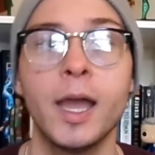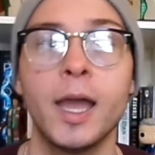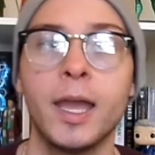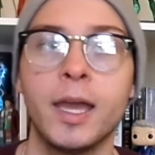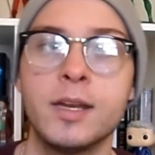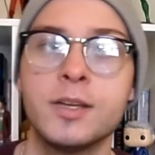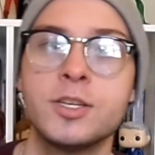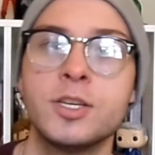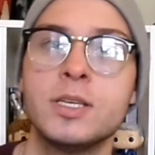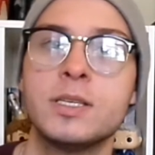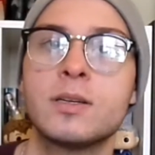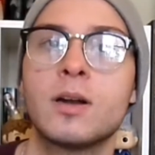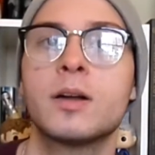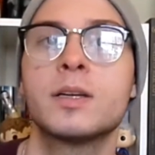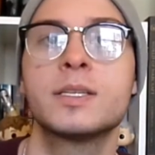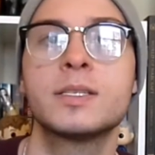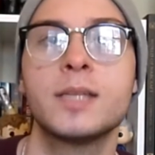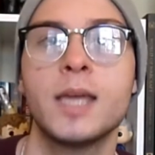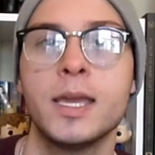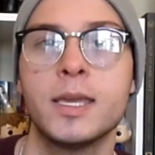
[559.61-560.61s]
and she
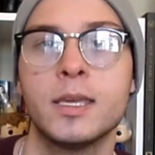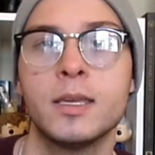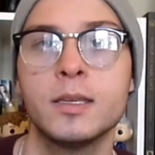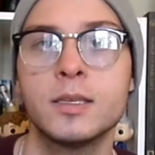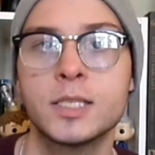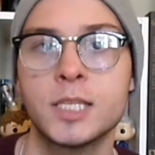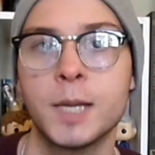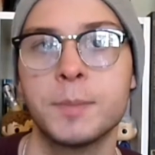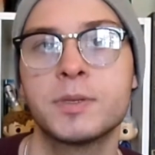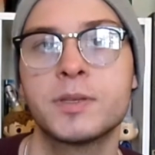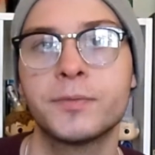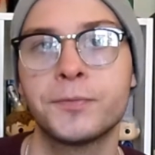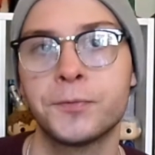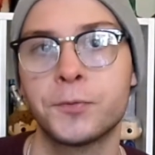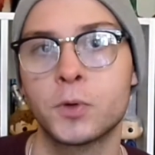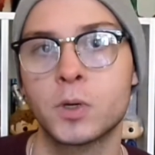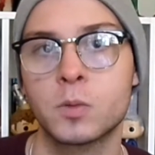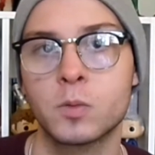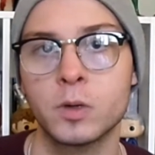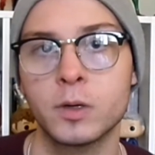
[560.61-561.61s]
starts taking steps
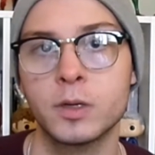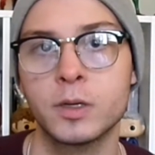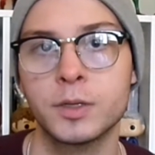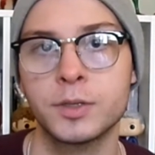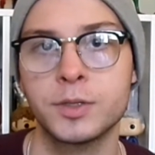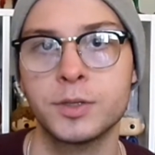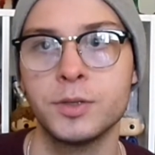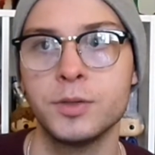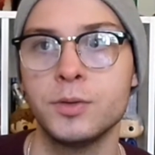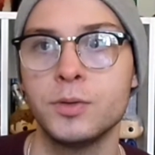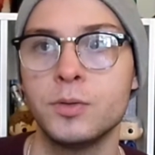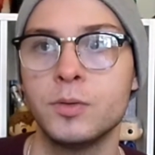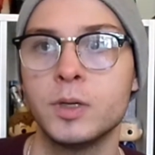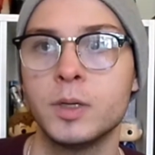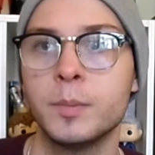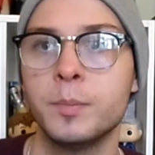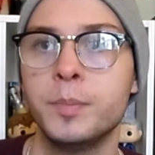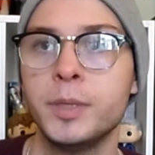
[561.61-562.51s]
forward to